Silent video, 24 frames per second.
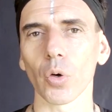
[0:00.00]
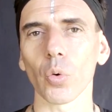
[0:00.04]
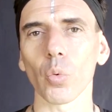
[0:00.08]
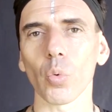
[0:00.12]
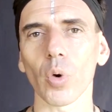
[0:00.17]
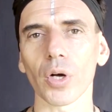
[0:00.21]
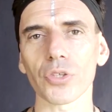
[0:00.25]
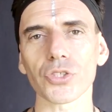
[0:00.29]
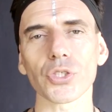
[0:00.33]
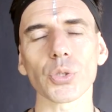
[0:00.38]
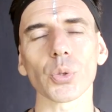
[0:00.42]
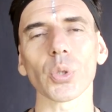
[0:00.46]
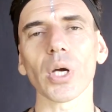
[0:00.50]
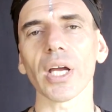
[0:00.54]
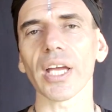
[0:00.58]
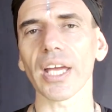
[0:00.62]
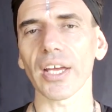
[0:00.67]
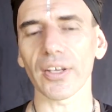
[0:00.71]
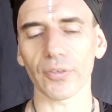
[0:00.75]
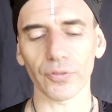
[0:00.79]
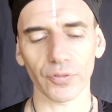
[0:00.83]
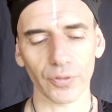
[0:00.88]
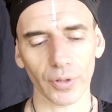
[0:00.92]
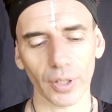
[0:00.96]
once you
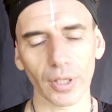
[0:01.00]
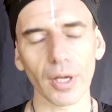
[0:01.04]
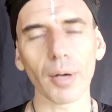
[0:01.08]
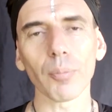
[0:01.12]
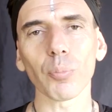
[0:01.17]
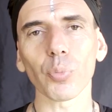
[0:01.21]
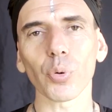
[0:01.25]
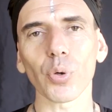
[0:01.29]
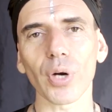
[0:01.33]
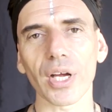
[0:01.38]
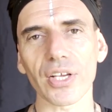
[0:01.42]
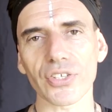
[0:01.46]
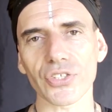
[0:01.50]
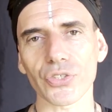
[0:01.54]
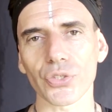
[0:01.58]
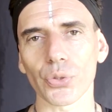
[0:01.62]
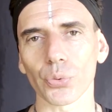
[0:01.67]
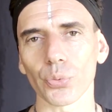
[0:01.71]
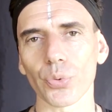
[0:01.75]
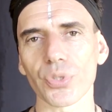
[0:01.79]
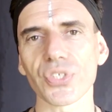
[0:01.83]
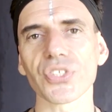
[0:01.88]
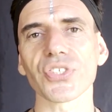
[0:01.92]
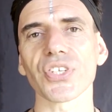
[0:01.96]
have pressed
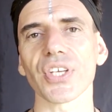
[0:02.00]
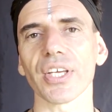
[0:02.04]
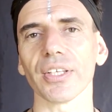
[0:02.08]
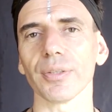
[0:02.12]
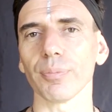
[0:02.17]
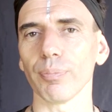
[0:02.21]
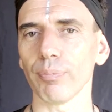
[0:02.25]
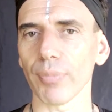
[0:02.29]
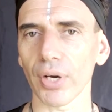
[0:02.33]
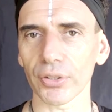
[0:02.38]
the reset